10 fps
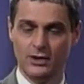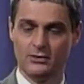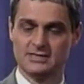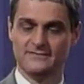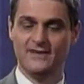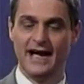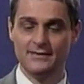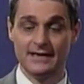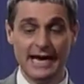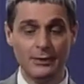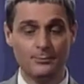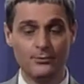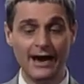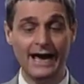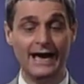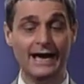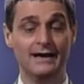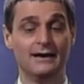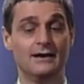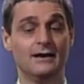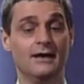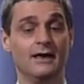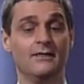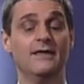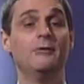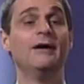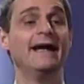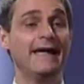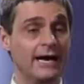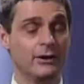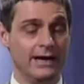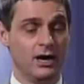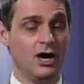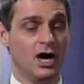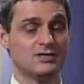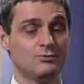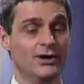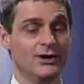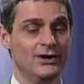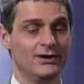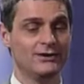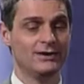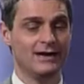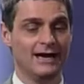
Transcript: We also find that in prayer, they were hearing God's word.